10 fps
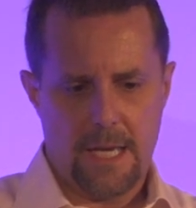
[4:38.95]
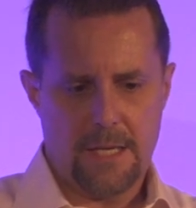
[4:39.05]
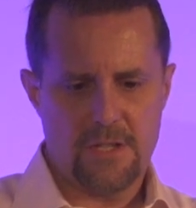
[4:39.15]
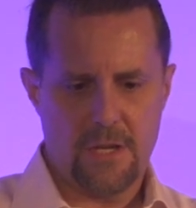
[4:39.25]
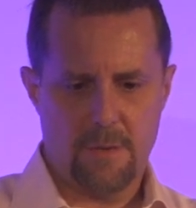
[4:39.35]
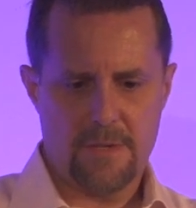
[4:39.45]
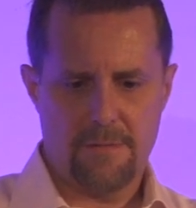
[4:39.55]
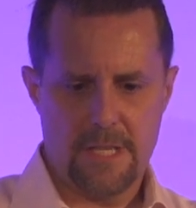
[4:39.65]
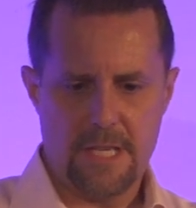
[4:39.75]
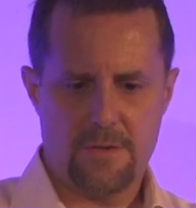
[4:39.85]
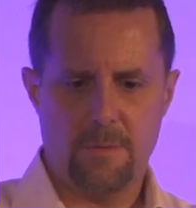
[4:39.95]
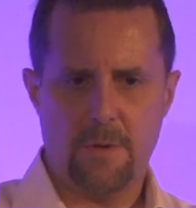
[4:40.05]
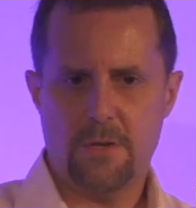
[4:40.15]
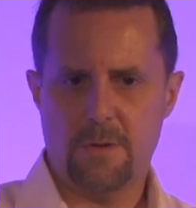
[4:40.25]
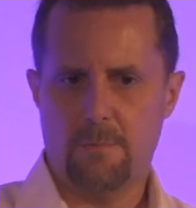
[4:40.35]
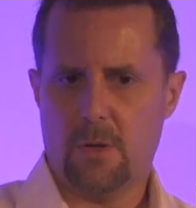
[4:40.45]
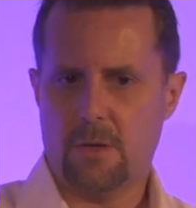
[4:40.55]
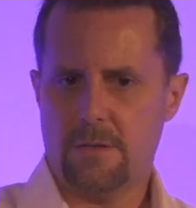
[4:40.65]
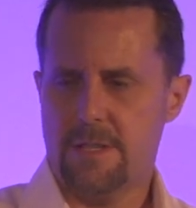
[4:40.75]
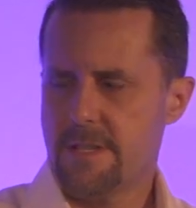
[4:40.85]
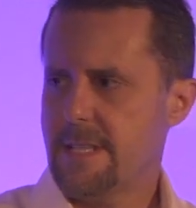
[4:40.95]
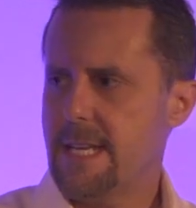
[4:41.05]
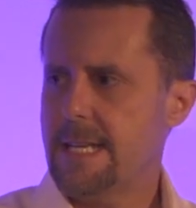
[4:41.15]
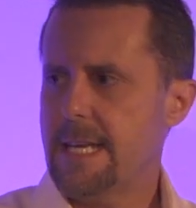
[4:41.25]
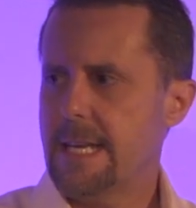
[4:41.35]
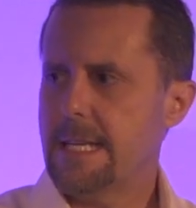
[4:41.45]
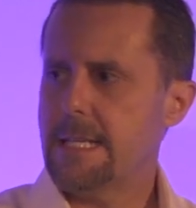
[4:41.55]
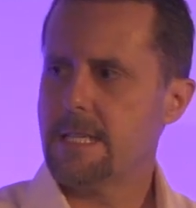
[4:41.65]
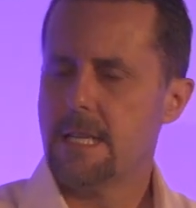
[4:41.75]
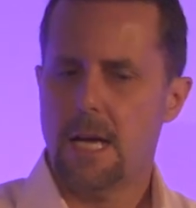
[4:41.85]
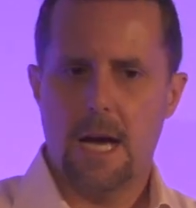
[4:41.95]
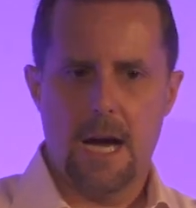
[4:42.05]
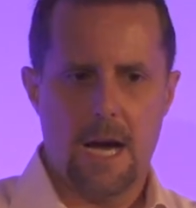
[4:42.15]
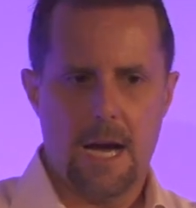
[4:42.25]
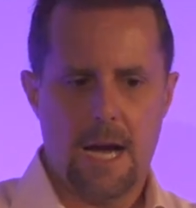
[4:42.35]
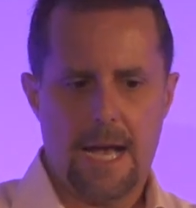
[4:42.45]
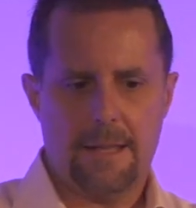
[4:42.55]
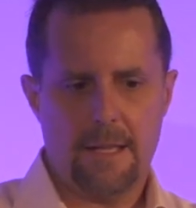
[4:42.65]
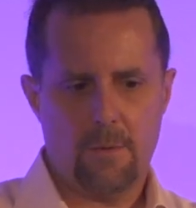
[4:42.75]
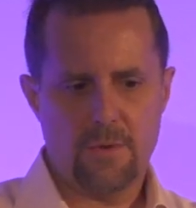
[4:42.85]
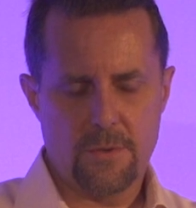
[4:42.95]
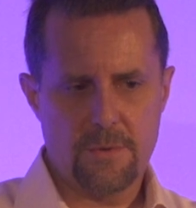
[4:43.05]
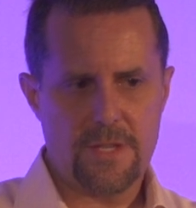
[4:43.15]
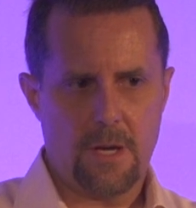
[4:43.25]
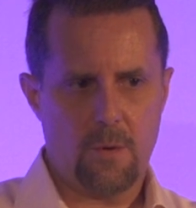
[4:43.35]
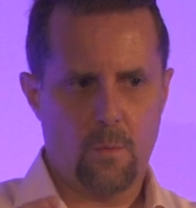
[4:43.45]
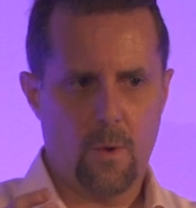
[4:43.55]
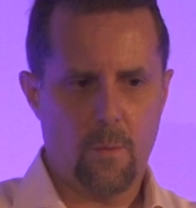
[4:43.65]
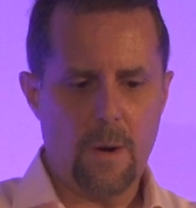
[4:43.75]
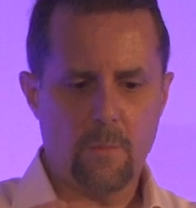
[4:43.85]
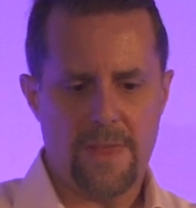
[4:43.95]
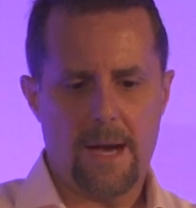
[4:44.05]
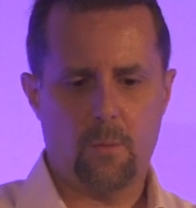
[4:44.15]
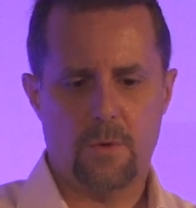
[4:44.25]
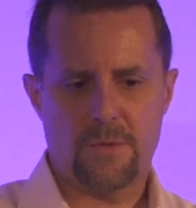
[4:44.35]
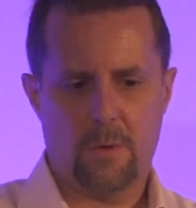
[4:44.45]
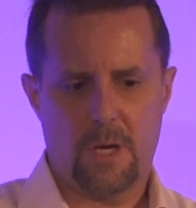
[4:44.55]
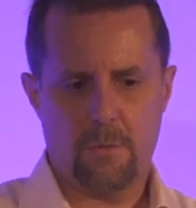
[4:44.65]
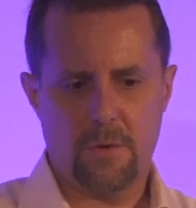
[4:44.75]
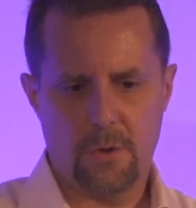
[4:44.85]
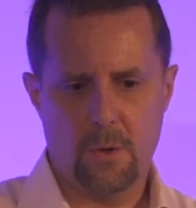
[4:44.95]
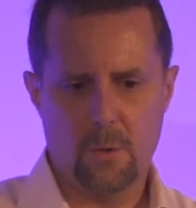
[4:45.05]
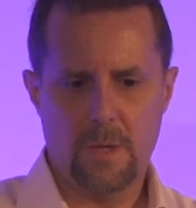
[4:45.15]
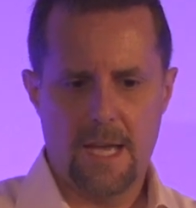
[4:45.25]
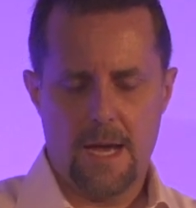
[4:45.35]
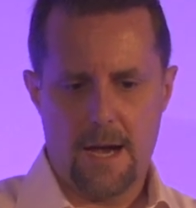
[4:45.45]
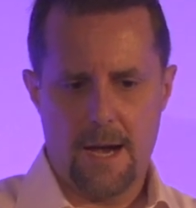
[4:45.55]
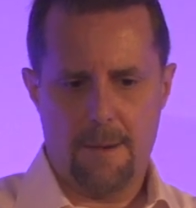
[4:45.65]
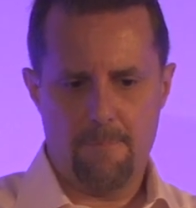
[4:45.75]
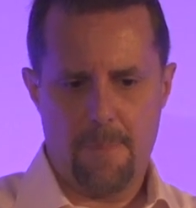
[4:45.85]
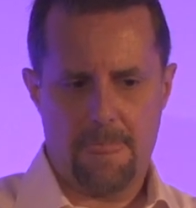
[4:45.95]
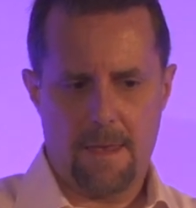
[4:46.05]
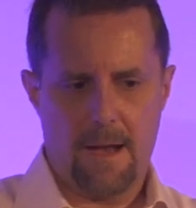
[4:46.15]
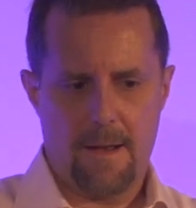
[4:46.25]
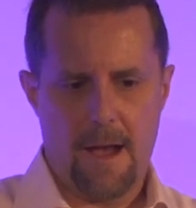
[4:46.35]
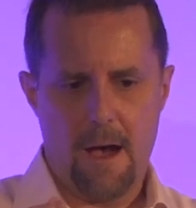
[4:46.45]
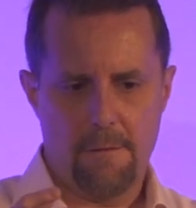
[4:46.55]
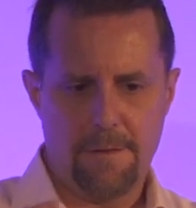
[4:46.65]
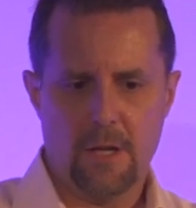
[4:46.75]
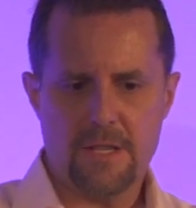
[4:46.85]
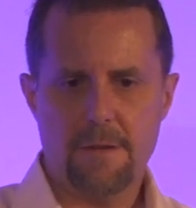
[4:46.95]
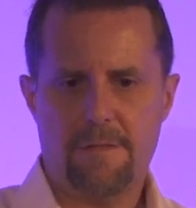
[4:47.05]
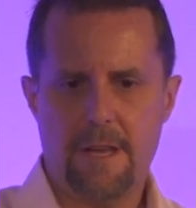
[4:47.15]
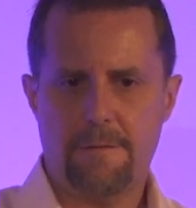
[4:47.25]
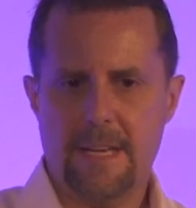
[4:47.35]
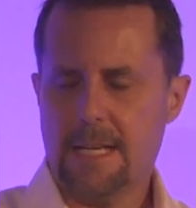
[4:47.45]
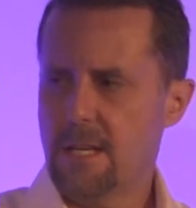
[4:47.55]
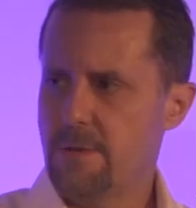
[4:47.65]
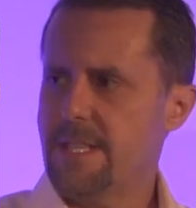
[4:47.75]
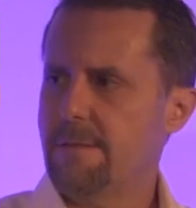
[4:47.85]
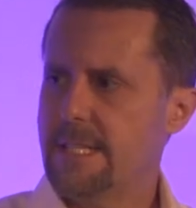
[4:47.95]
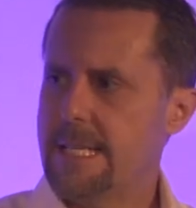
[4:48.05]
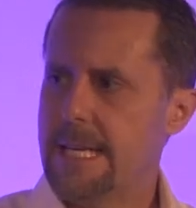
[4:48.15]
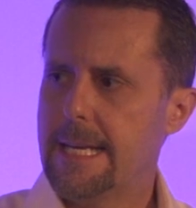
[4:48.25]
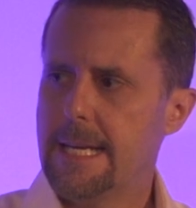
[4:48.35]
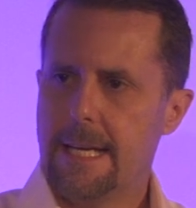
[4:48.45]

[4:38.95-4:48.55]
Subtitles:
in terms of the distribution model to CDs. And there was also, what went with that was what I would call a philosophy of inclusivity.